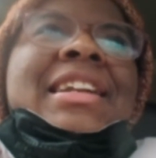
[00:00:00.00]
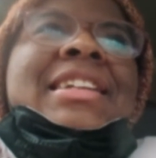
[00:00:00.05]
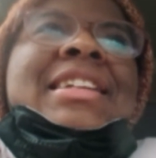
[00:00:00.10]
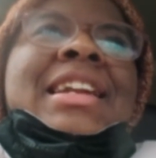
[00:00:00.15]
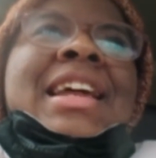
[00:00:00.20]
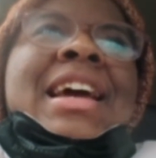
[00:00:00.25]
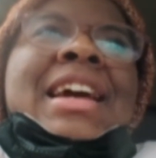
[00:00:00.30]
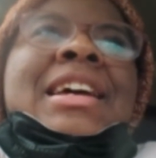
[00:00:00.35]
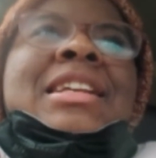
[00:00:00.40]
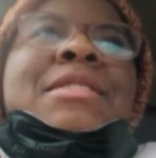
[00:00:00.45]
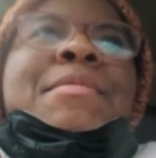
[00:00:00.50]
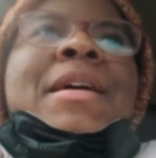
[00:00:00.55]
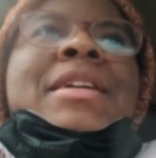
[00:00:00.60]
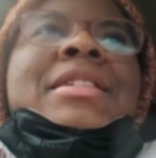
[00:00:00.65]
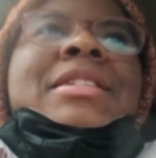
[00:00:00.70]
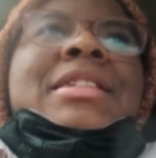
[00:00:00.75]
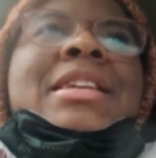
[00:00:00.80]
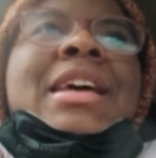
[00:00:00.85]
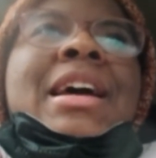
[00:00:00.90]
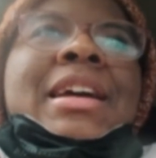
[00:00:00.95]
Today is
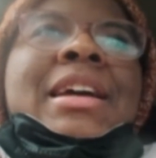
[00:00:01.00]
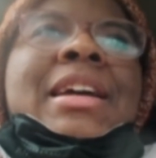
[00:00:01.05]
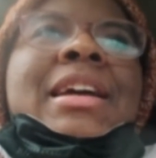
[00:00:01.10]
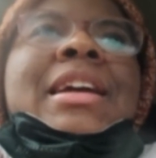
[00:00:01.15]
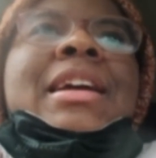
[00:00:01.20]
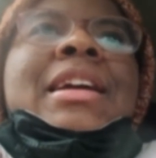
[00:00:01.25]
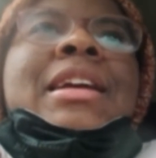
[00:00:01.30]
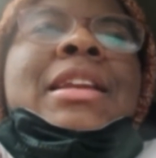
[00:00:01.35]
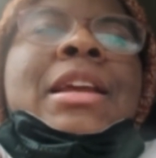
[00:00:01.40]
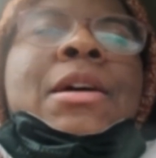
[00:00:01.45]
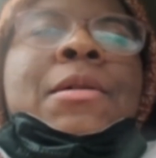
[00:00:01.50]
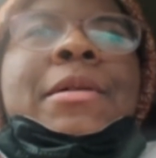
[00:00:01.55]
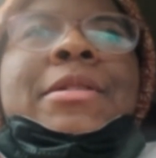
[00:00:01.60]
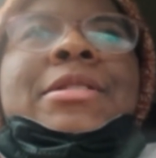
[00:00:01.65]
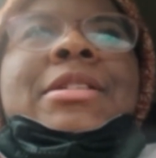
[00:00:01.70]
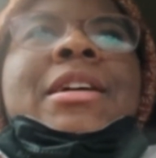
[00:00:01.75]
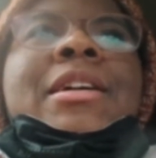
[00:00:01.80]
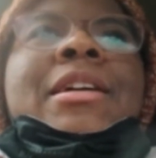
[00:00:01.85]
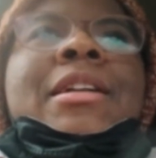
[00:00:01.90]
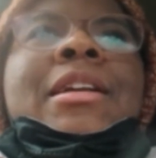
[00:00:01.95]
my second no,
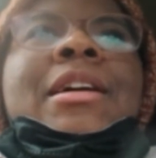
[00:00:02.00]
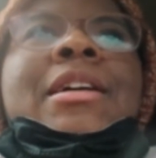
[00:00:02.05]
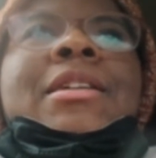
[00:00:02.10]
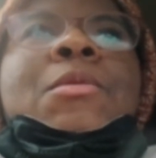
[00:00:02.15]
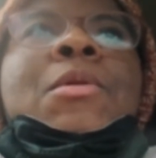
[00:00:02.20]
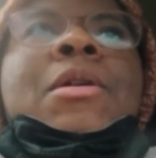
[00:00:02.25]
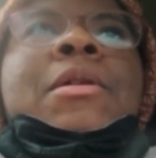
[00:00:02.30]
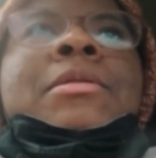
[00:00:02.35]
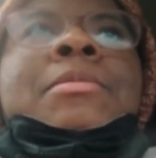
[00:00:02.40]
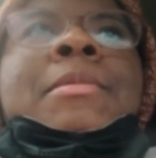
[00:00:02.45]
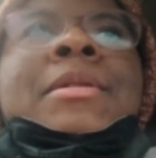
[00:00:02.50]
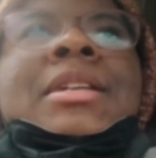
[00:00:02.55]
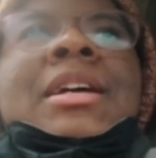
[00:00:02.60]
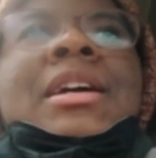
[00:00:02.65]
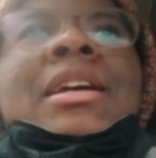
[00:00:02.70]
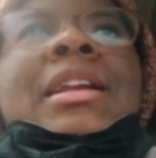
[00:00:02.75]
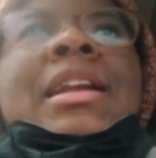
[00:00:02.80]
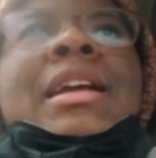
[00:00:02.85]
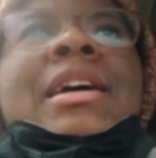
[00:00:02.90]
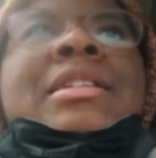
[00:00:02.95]
not second last. Well, it's my
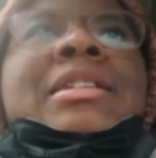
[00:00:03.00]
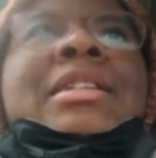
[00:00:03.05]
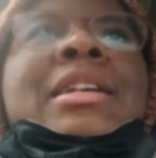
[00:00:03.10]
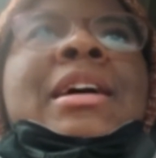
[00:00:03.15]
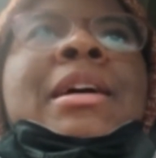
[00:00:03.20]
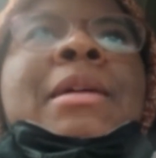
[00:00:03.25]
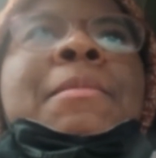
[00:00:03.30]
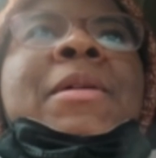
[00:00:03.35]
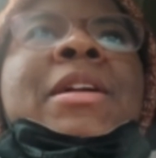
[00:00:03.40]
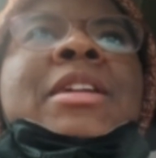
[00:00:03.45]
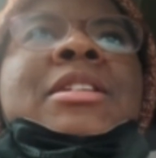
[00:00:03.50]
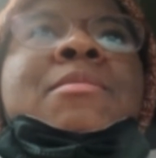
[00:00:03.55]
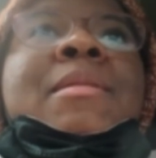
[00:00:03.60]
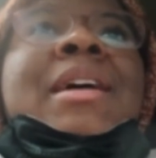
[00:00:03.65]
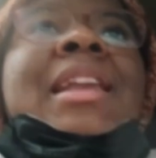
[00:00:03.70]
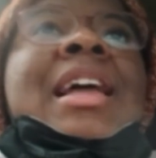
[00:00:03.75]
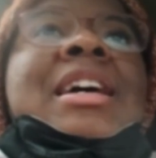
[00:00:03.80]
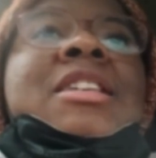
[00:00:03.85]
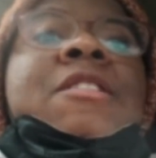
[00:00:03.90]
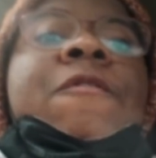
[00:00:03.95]
second to last day, but it's
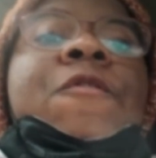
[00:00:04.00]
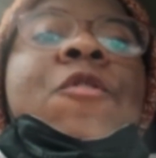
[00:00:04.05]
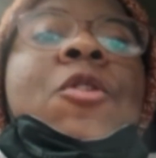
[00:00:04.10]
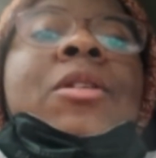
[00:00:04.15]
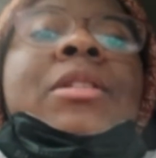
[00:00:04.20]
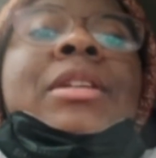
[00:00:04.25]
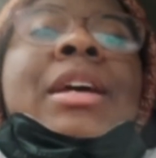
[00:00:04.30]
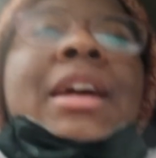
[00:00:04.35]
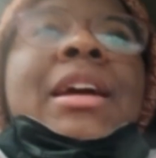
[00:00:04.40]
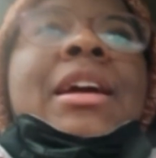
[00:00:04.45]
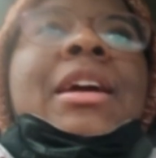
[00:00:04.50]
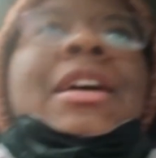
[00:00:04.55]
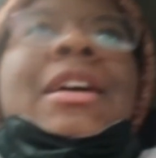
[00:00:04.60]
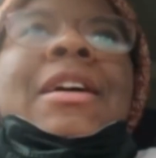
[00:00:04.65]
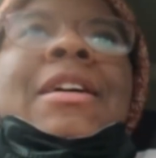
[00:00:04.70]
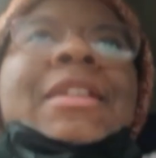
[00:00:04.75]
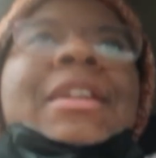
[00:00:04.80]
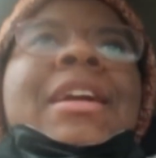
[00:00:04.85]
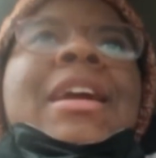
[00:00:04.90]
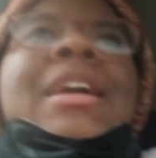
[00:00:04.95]
my last full day
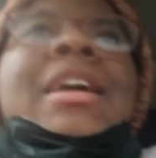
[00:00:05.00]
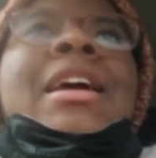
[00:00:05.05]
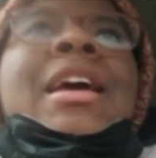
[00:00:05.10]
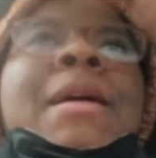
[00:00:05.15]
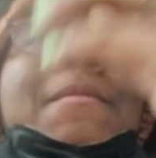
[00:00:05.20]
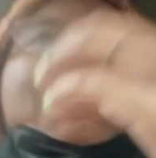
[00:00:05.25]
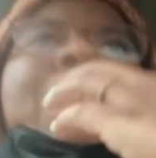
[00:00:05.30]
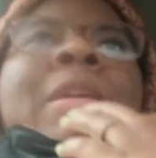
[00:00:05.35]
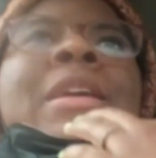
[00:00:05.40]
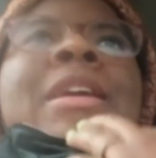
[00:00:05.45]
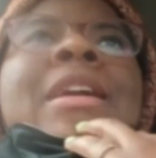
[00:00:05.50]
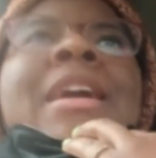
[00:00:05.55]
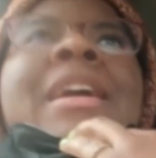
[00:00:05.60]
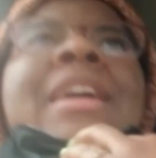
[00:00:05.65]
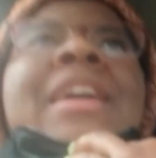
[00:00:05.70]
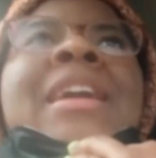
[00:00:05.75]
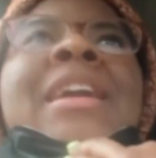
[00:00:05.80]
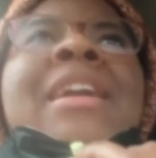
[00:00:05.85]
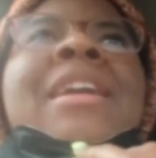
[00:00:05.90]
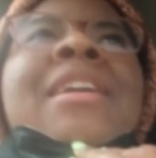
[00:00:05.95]
here in
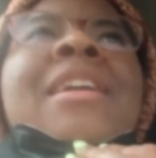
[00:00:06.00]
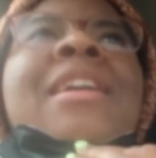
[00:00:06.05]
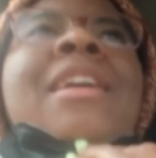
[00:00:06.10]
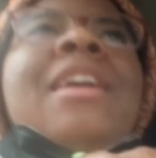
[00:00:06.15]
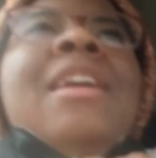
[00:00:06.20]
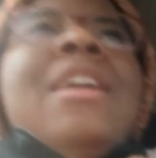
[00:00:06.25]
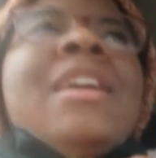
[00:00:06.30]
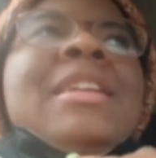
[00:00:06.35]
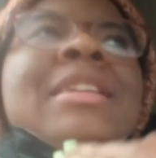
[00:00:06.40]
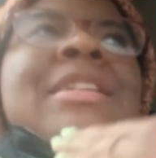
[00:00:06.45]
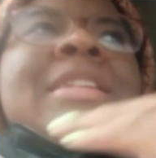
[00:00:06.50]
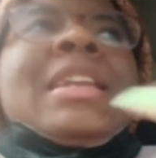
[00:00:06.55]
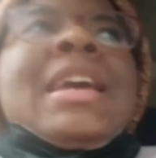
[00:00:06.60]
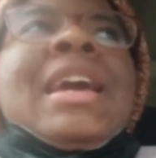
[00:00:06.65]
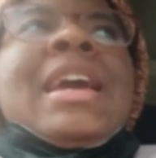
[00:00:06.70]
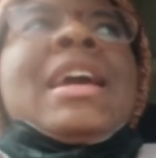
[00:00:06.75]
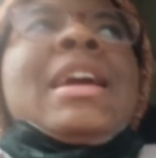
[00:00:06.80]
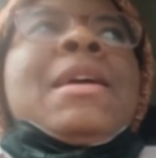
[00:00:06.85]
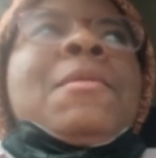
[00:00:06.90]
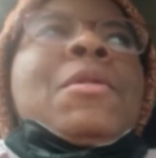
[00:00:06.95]
PA.
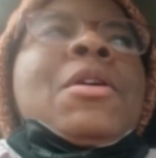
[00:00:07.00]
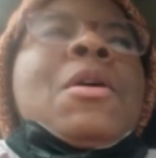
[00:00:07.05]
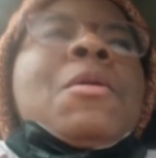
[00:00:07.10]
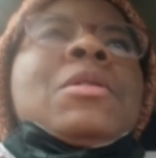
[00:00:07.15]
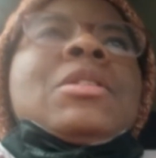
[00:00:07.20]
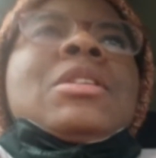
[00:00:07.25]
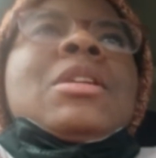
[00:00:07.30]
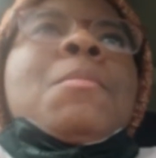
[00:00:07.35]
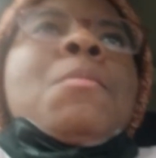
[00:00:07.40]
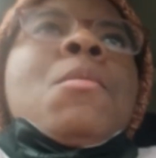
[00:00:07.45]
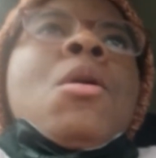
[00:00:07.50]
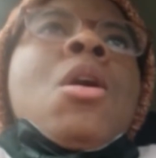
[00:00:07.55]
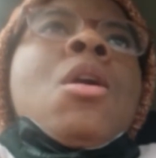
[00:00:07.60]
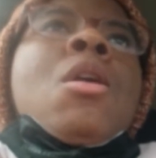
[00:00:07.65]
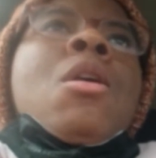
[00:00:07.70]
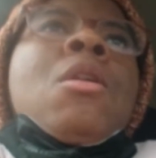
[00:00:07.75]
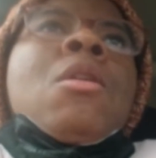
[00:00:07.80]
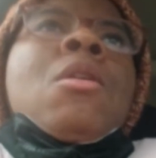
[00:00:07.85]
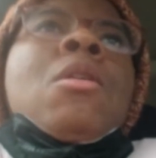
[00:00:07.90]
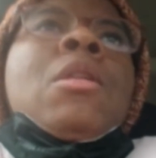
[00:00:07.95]
Today, we're going to the
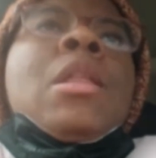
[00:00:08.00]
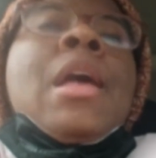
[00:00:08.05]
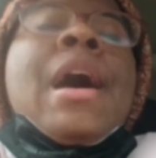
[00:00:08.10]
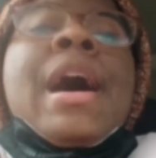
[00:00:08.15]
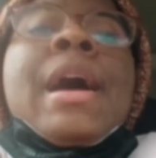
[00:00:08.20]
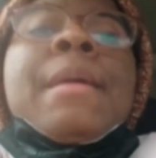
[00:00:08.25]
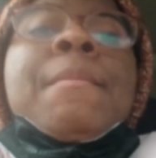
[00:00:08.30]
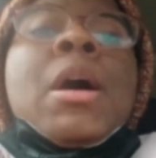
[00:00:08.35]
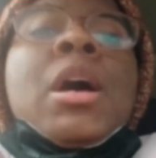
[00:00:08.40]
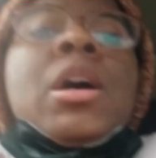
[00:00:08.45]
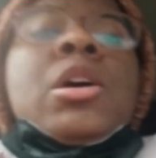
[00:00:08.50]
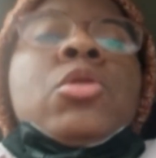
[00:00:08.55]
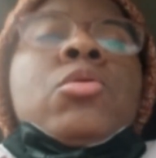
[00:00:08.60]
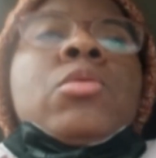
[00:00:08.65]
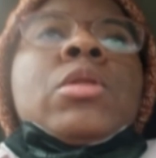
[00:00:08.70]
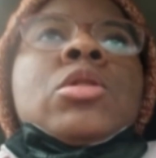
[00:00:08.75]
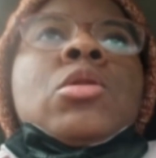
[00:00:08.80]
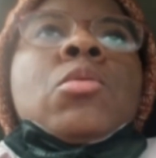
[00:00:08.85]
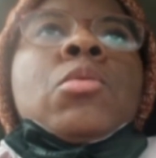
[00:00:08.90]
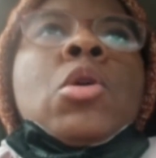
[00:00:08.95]
mall. I'm
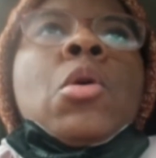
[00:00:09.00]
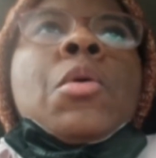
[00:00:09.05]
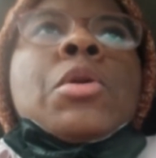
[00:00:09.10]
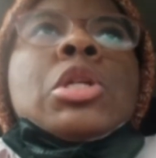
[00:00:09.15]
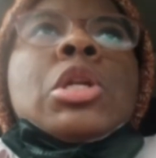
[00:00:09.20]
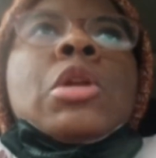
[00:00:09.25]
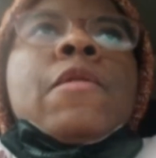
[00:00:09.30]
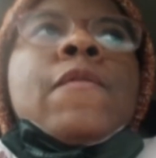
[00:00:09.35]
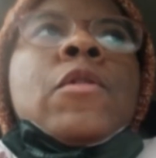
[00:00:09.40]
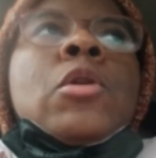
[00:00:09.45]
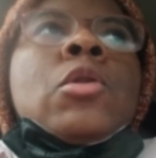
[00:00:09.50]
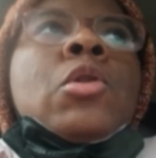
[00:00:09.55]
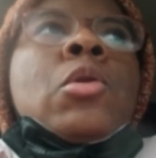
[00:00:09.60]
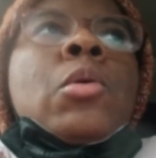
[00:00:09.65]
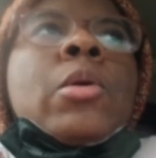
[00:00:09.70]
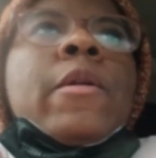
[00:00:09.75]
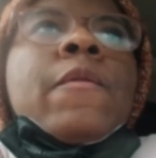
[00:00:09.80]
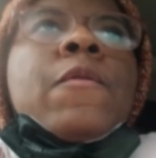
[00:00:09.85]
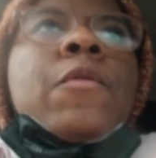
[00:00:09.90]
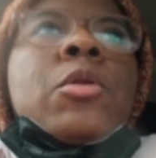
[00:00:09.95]
hungry, so we're going to the food
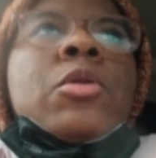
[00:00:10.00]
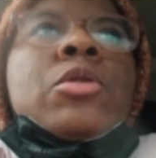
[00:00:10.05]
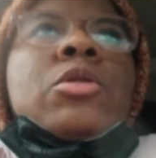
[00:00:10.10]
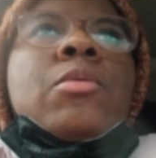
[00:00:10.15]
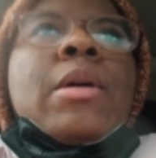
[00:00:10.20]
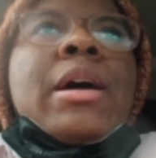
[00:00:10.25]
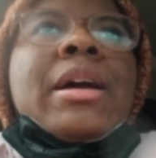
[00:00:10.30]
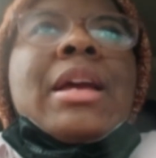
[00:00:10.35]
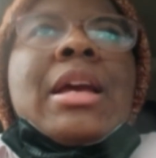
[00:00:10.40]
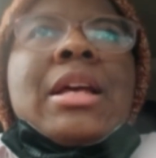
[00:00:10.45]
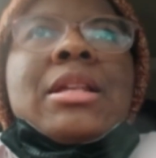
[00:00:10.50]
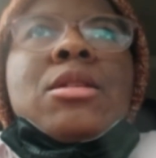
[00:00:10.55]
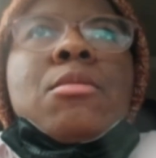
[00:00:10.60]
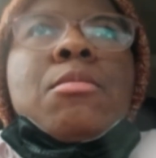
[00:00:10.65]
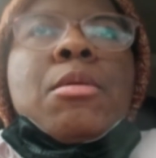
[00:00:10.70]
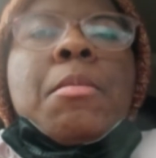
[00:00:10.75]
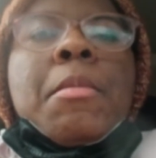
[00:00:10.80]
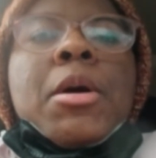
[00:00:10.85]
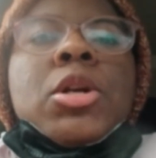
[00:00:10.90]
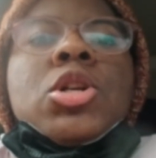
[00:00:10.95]
court first so I can get
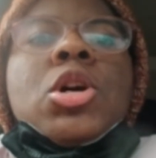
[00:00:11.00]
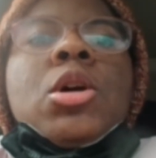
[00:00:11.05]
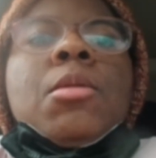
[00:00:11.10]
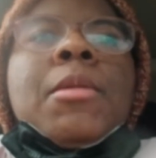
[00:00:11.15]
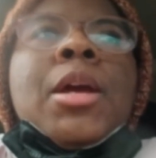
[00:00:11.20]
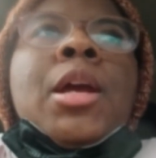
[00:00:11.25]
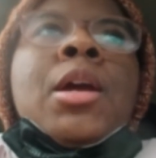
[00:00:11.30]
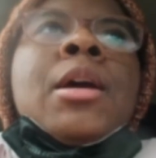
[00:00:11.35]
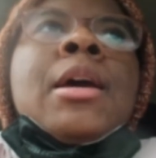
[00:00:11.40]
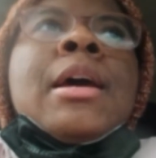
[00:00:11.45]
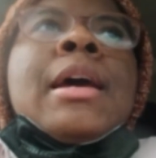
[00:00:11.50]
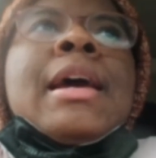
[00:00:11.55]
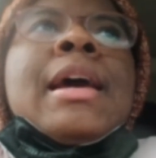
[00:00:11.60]
something in my tummy.